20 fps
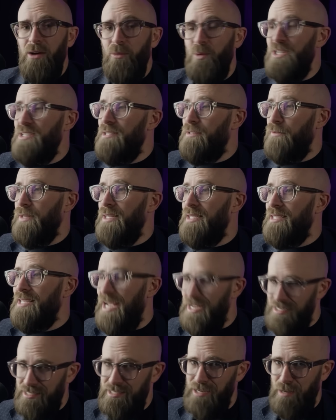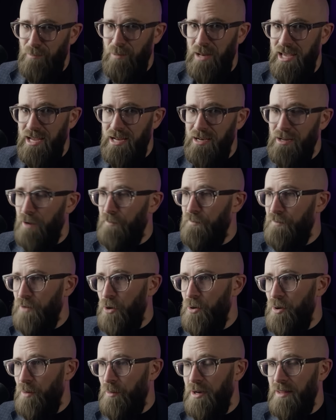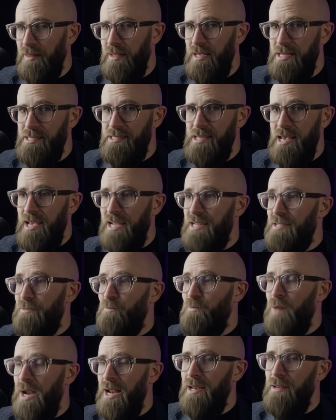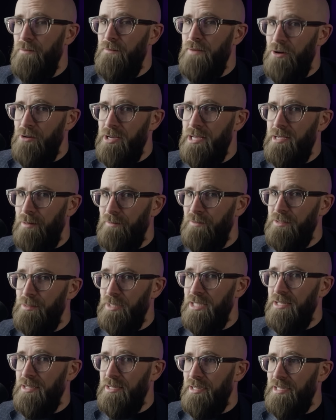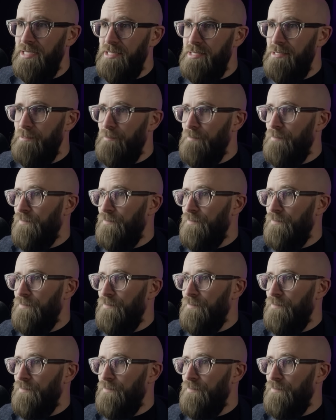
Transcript: which is a fantastic plane. I've flown on one of these. It's really very comfortable and nice.